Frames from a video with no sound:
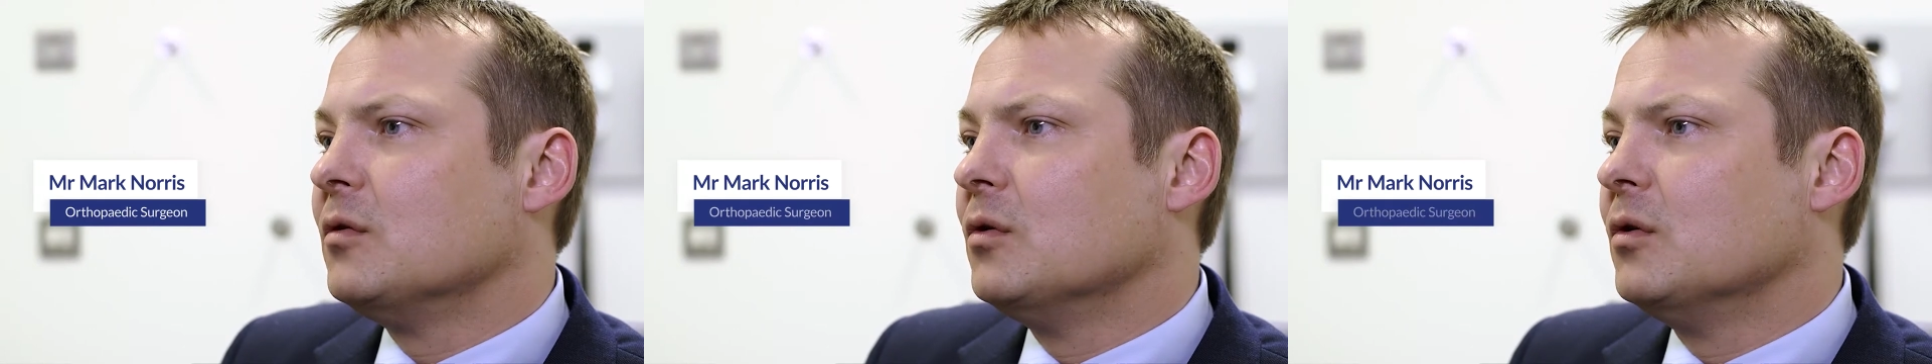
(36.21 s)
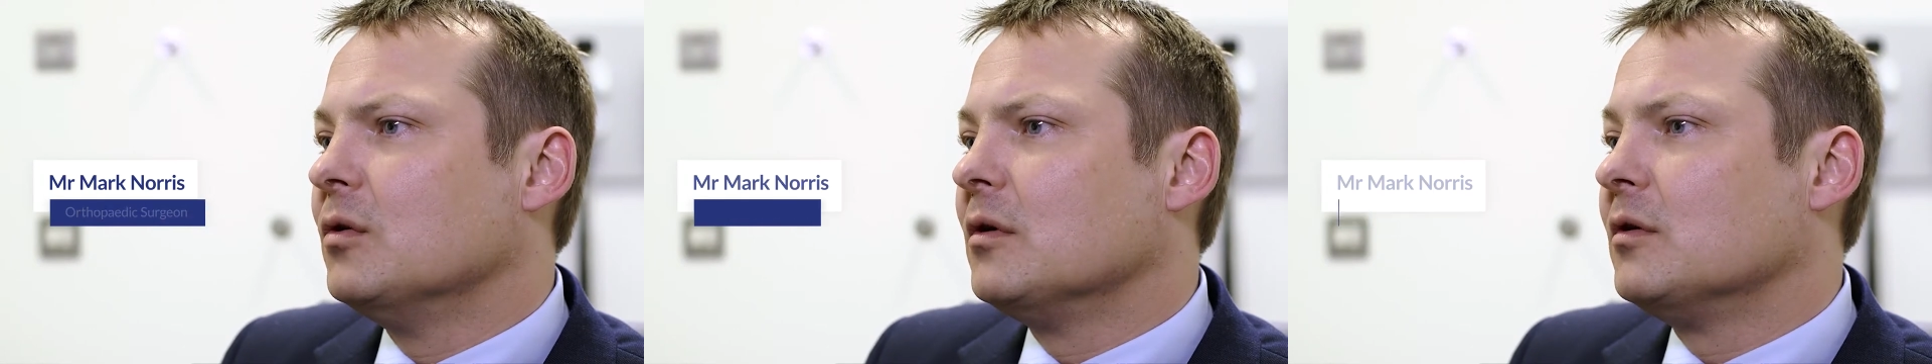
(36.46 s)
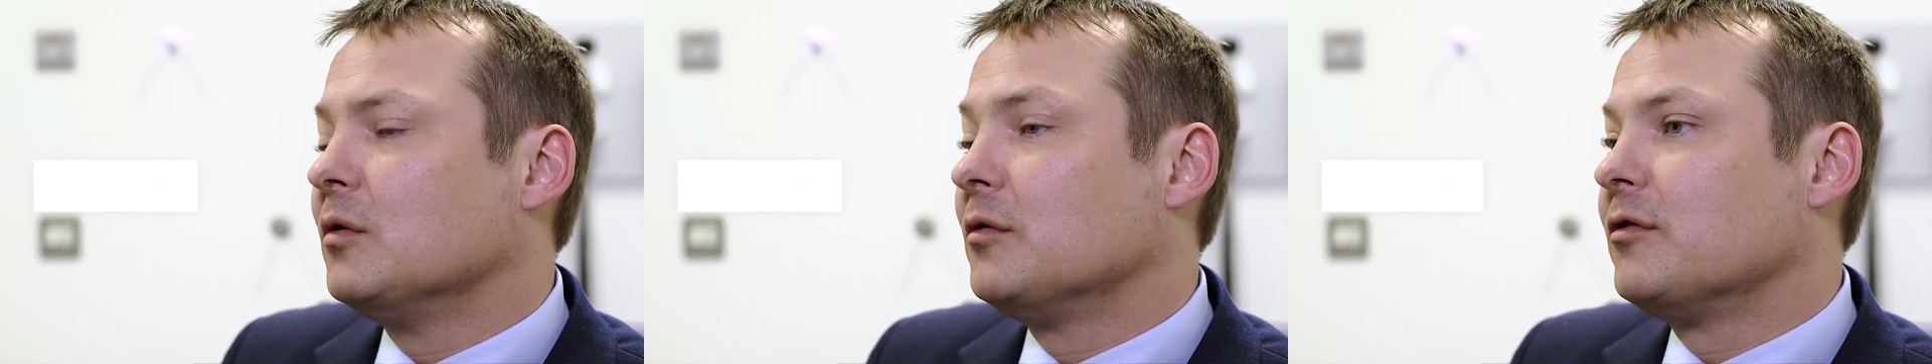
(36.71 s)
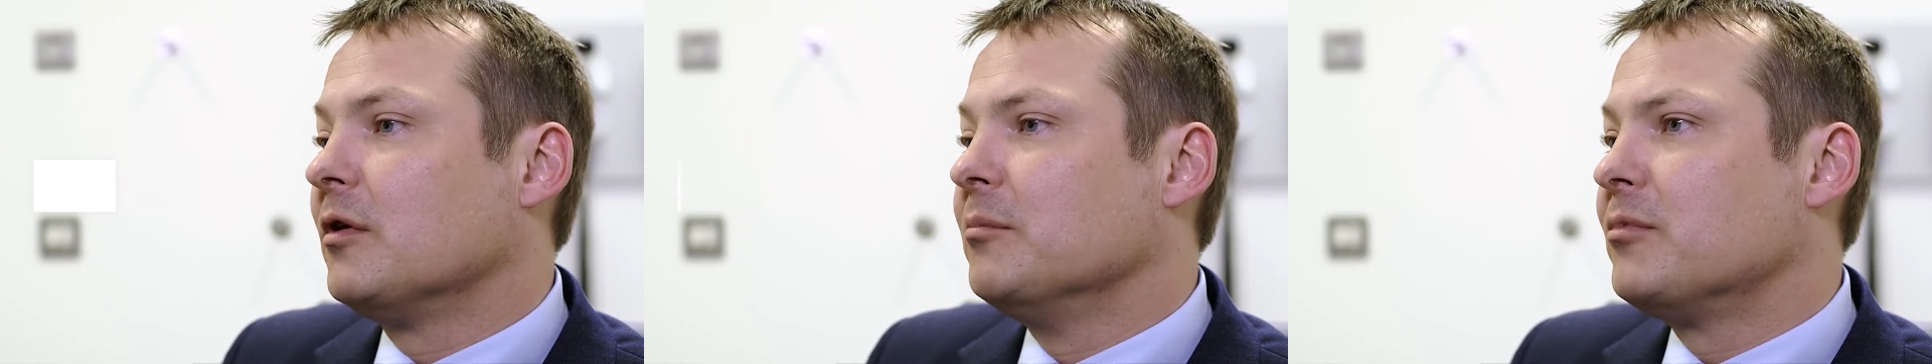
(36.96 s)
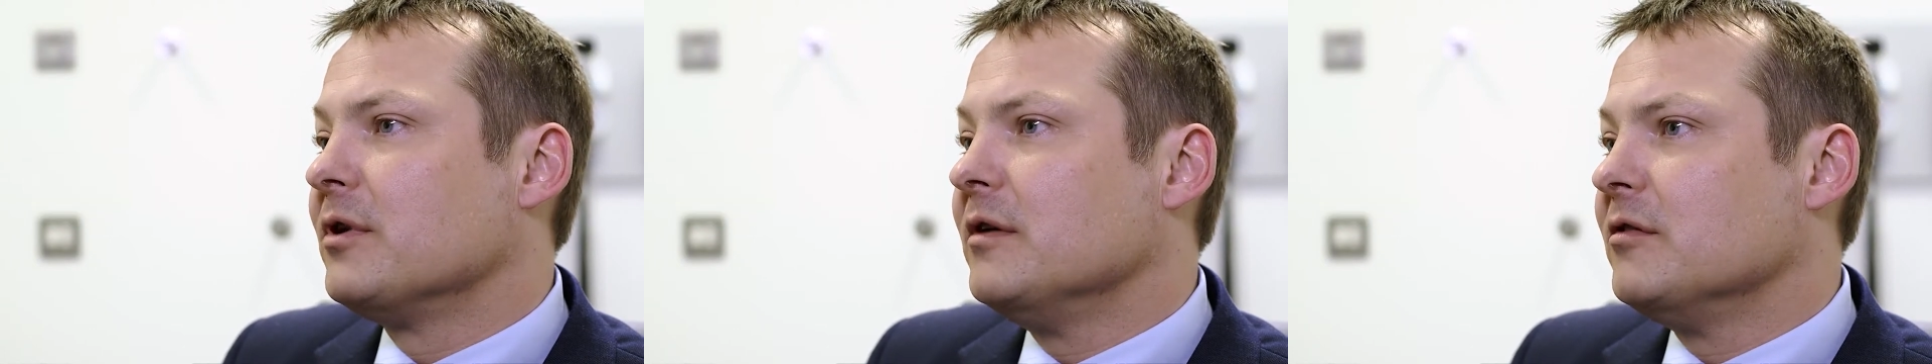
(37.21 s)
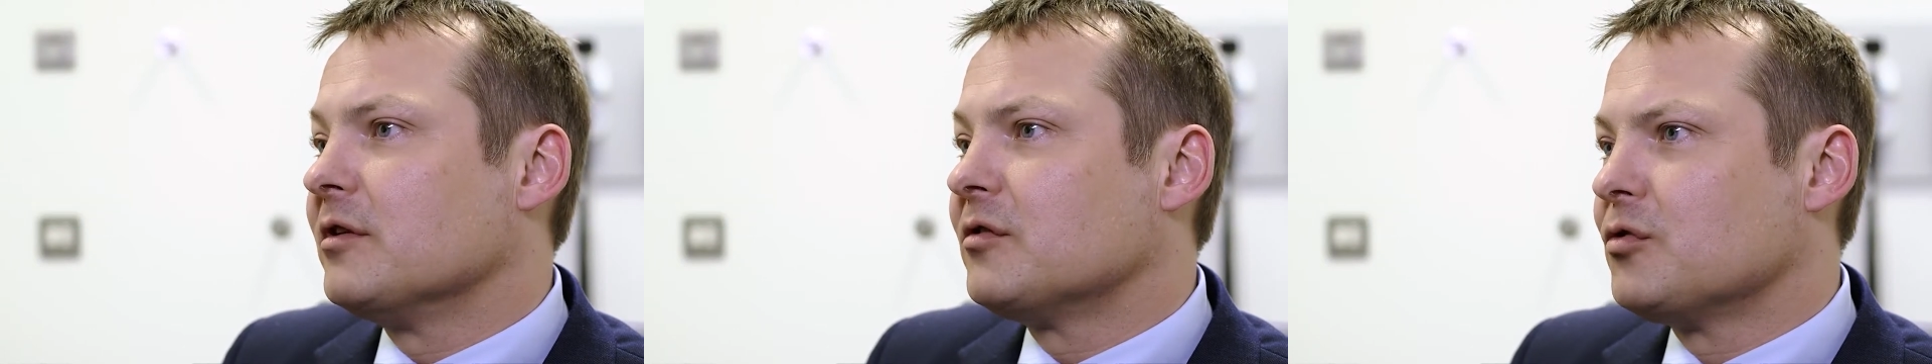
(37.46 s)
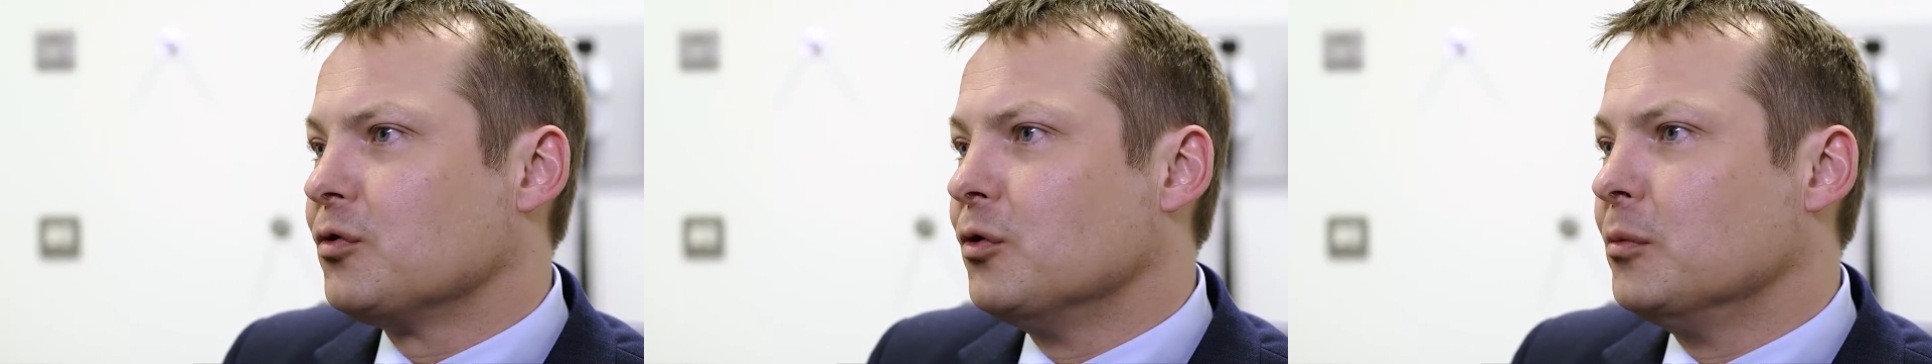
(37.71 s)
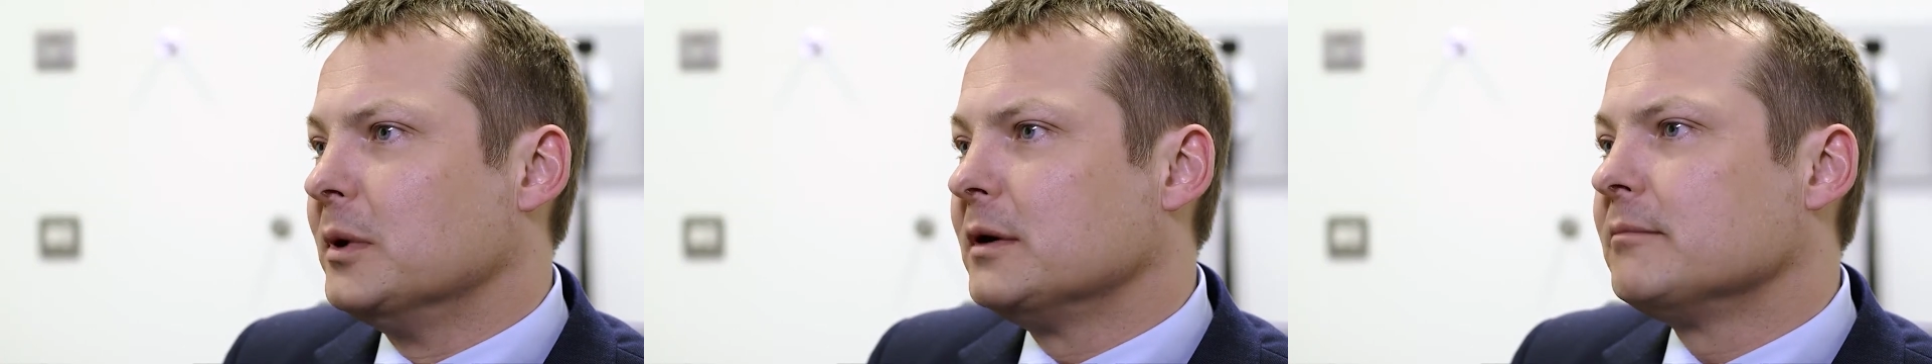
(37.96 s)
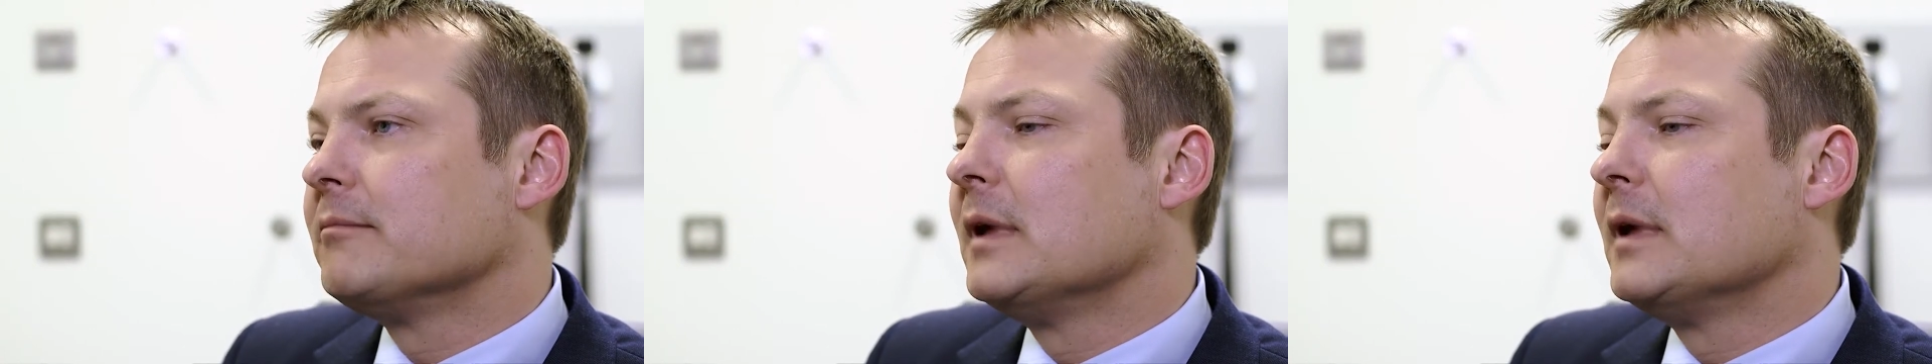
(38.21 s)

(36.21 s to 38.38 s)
or from previous trauma.